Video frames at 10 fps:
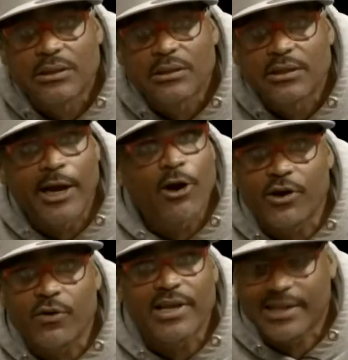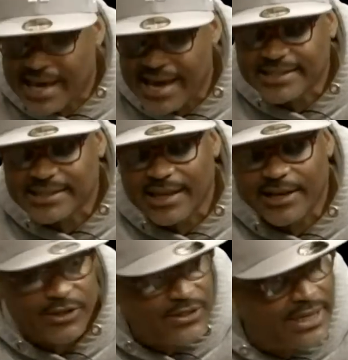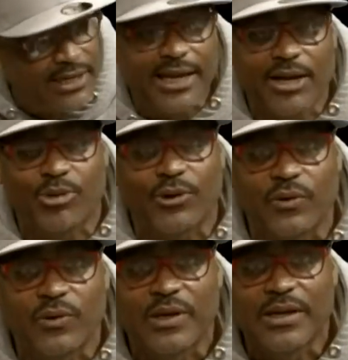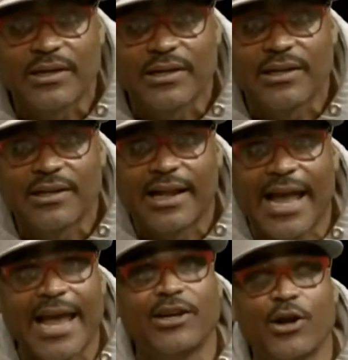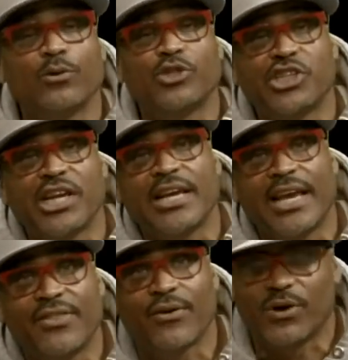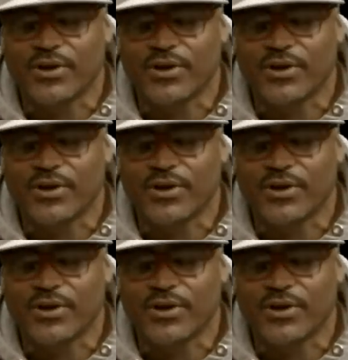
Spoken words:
There are no case letters in Hebrew. Ain't no G either. Well,